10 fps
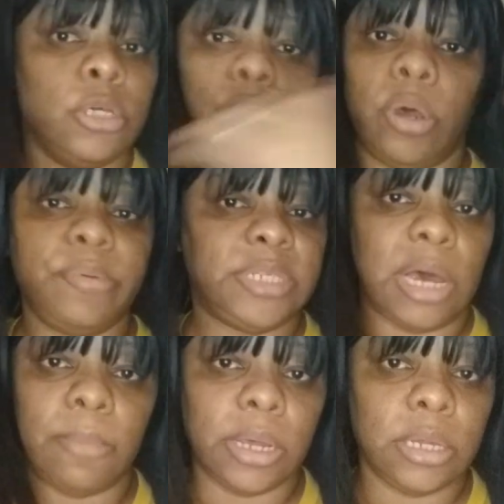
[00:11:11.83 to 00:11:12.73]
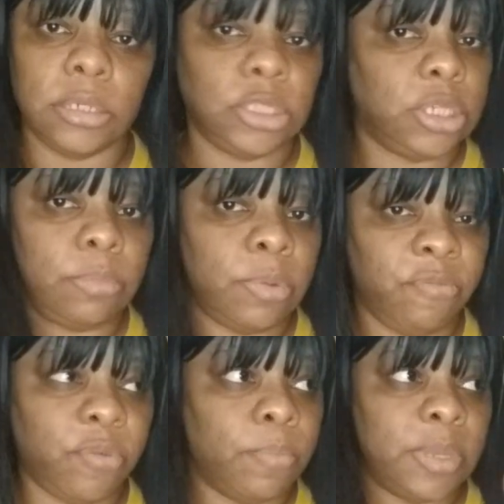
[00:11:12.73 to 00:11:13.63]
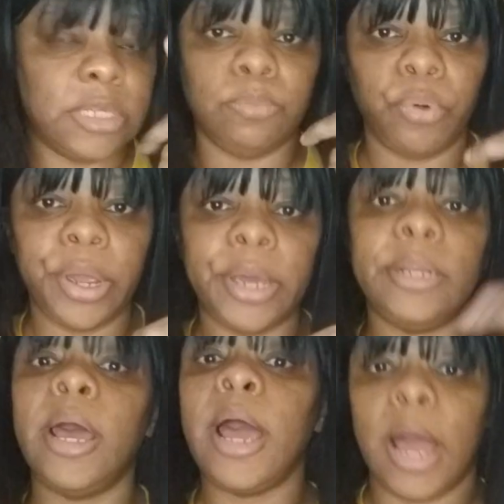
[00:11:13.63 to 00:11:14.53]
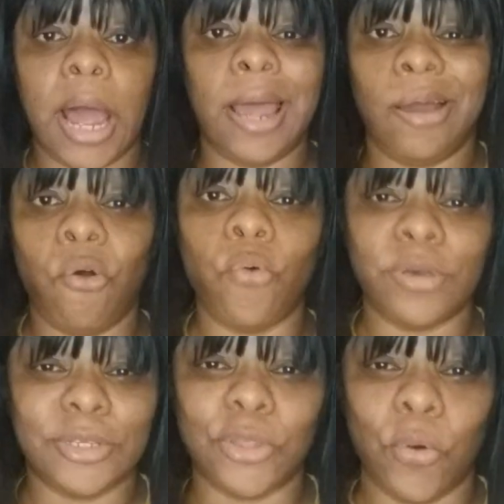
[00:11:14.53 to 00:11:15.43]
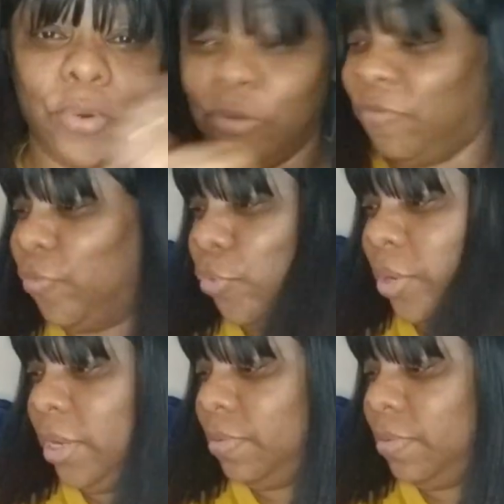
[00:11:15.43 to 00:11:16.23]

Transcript: So every time I get a shipment from this brand, I always throw in the fruity.